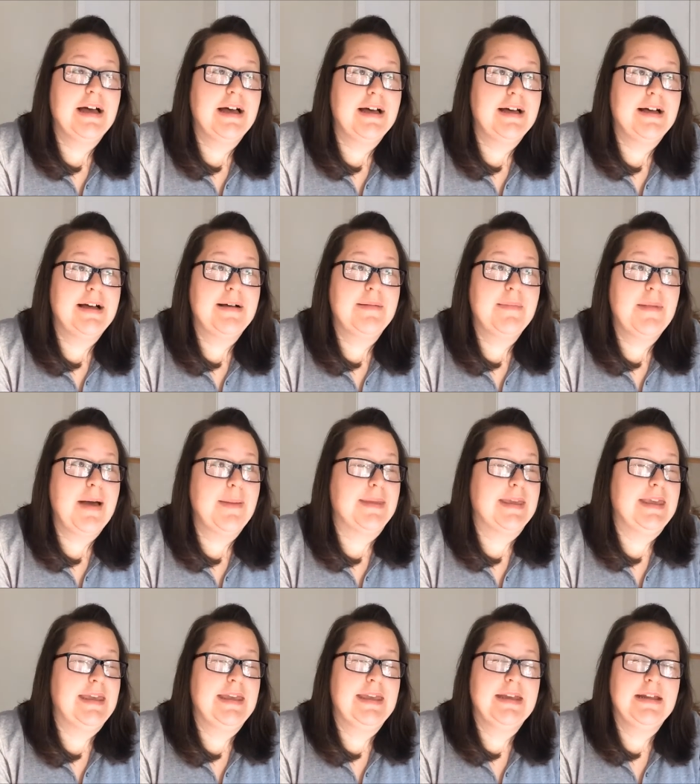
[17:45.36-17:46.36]
Um, I'm
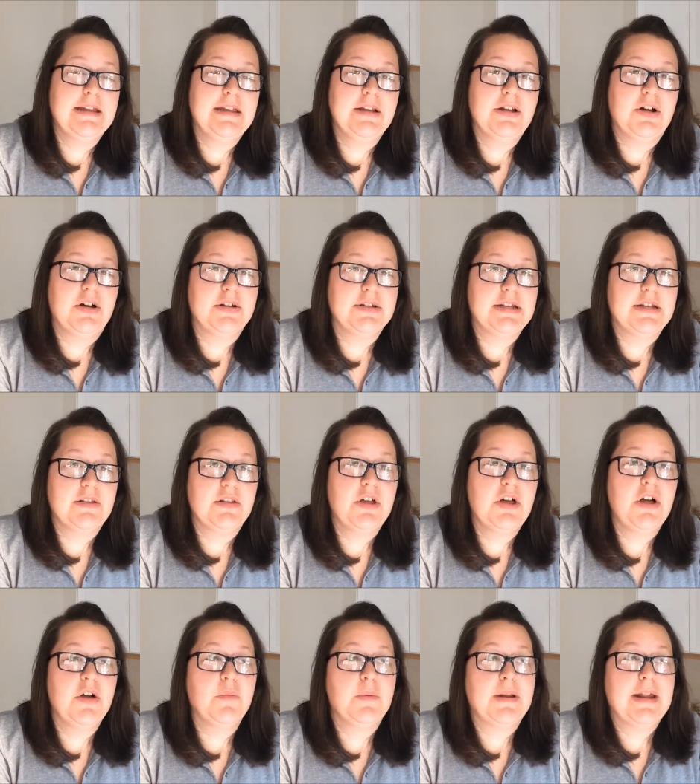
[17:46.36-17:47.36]
canning all day
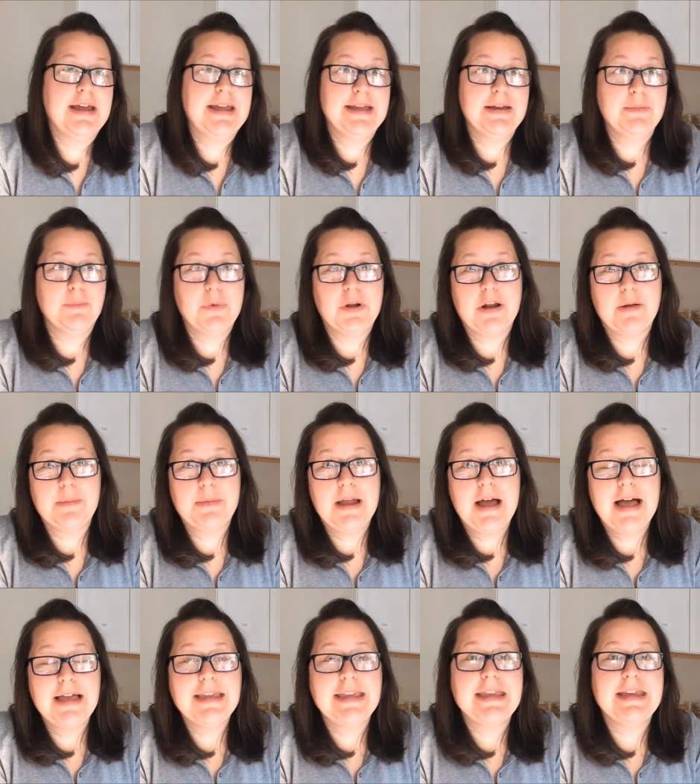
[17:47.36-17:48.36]
long. When I, when I'm
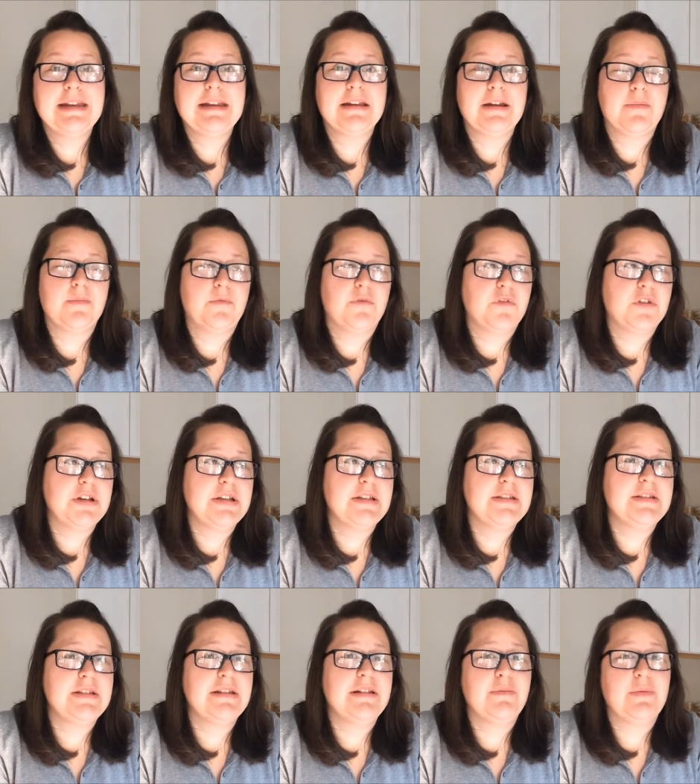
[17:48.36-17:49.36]
not canning, I'm
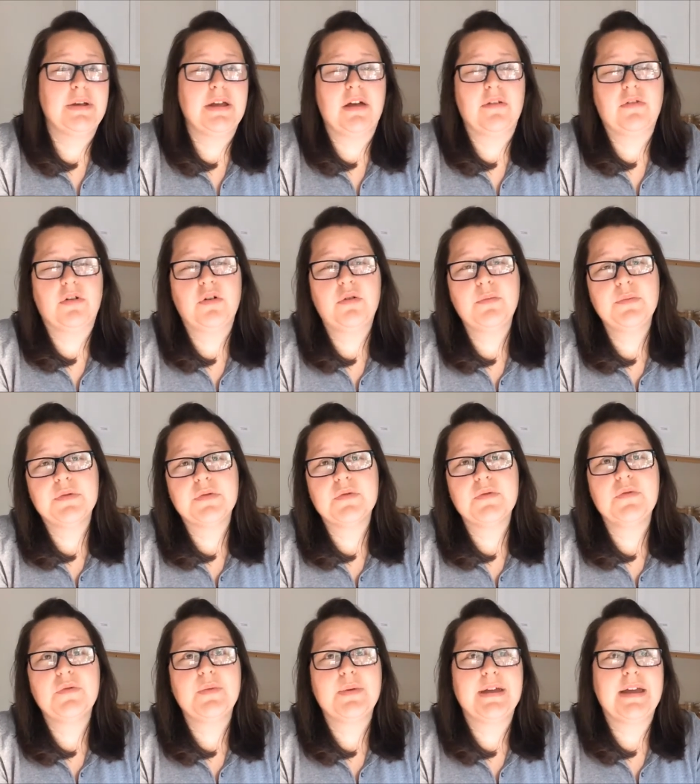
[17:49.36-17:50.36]
freezing. We have
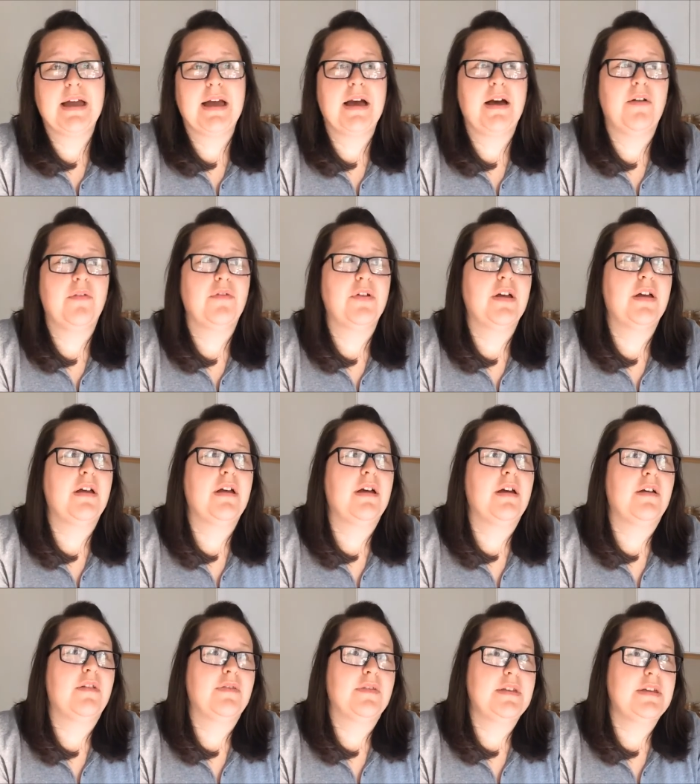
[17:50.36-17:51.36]
homeschool. We have
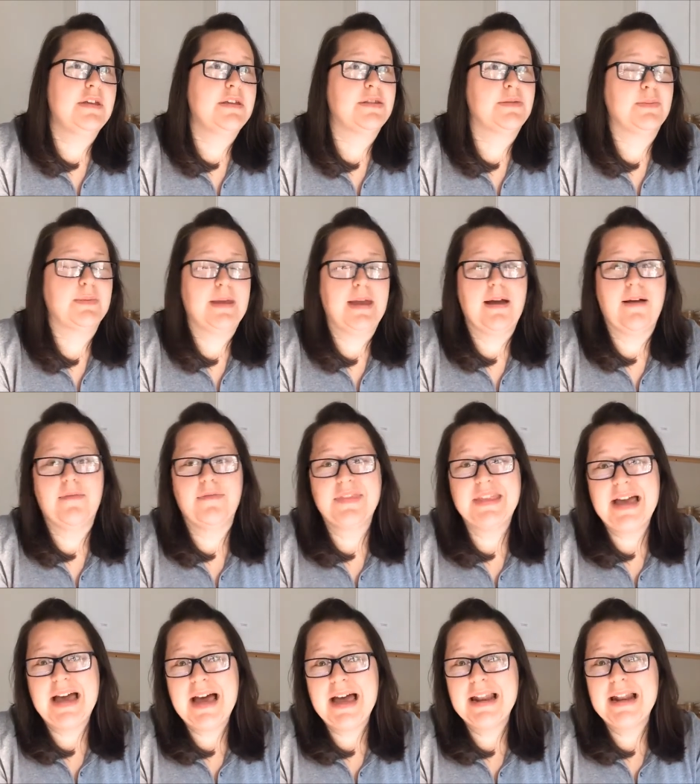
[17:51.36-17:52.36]
this, we have
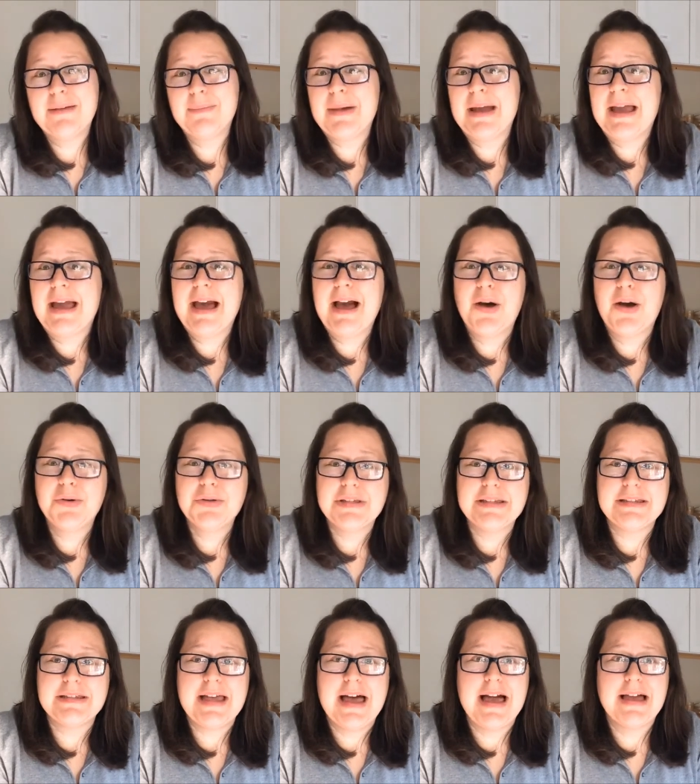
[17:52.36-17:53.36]
that. My house
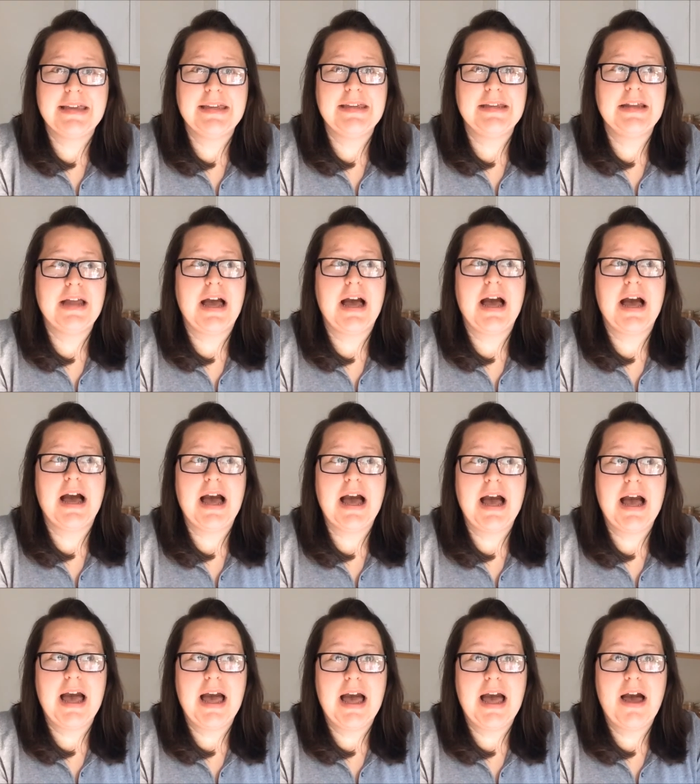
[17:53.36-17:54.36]
is lacking.
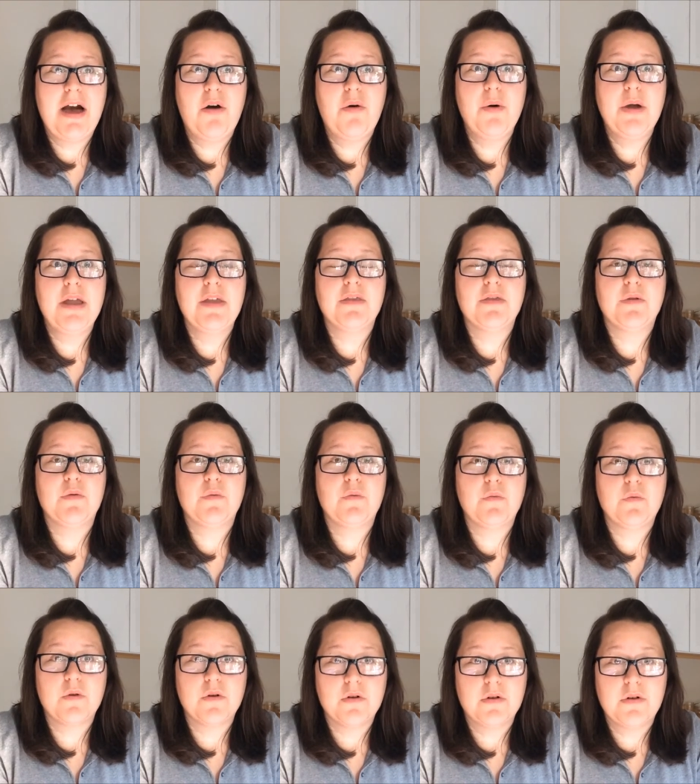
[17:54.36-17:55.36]
How in the
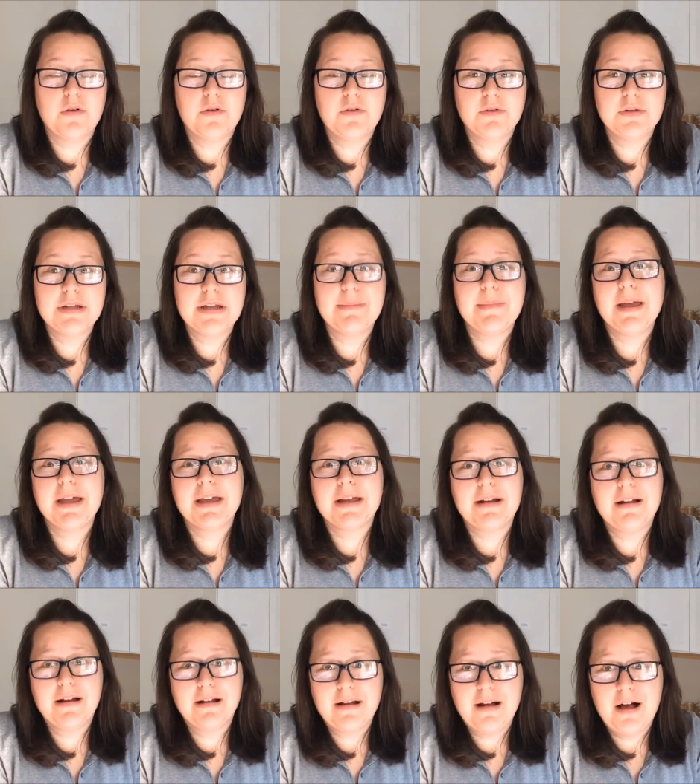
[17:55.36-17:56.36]
world am I
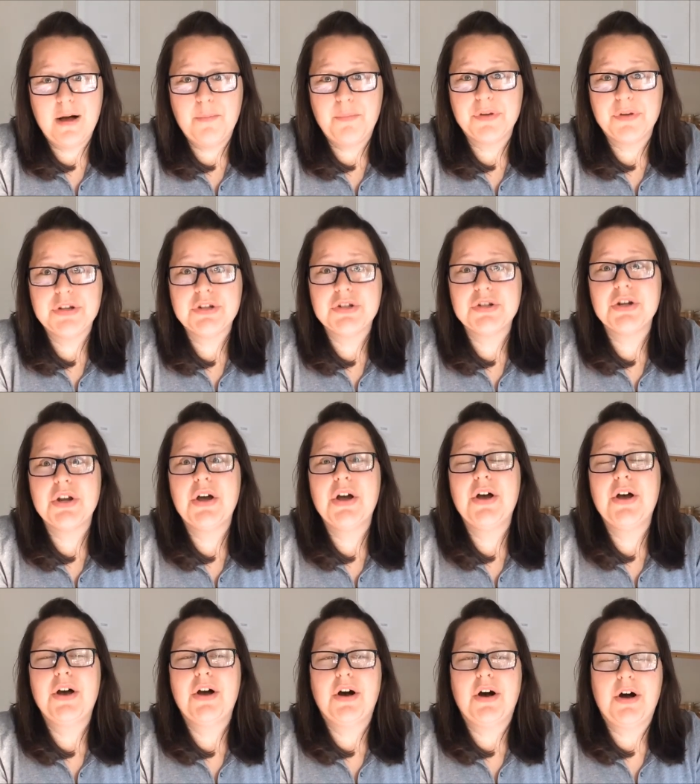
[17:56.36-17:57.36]
going to accomplish
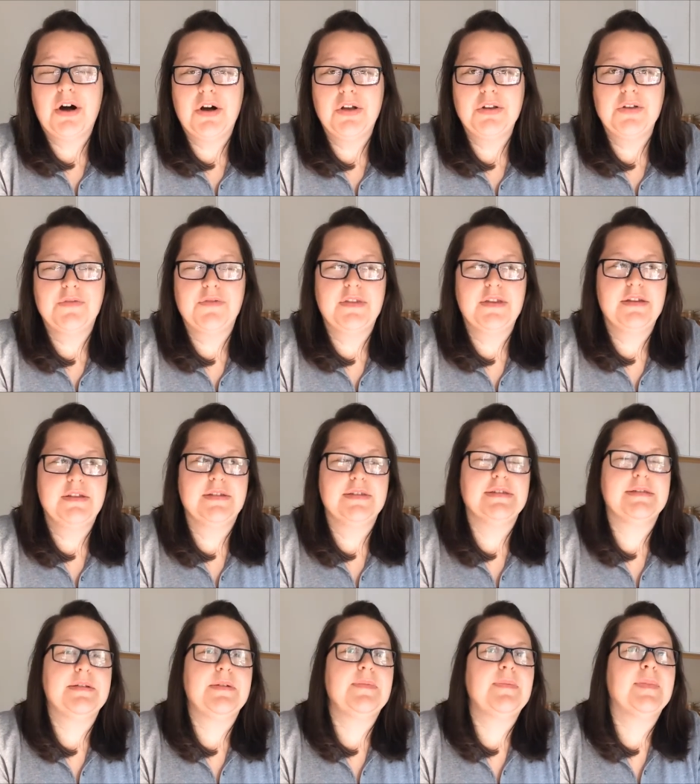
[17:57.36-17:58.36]
all of
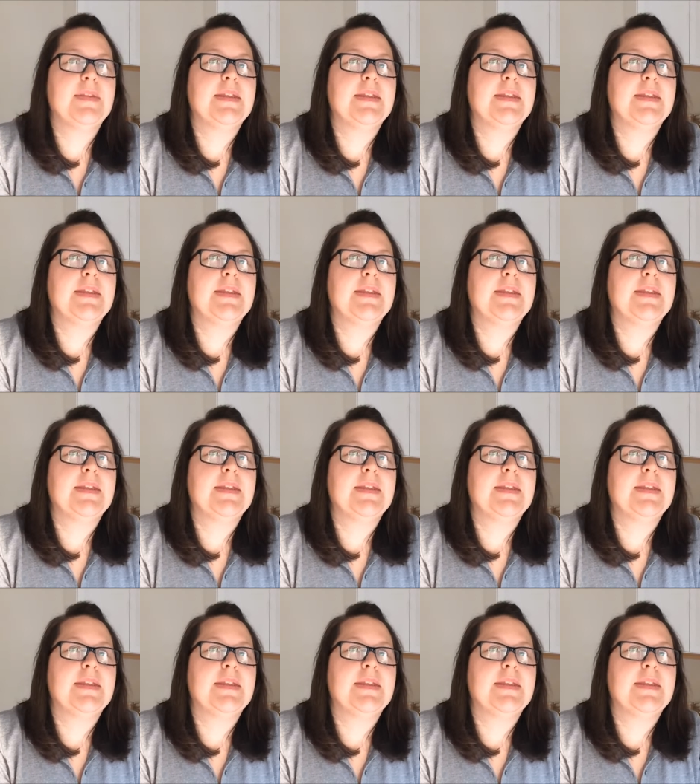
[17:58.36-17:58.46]
this?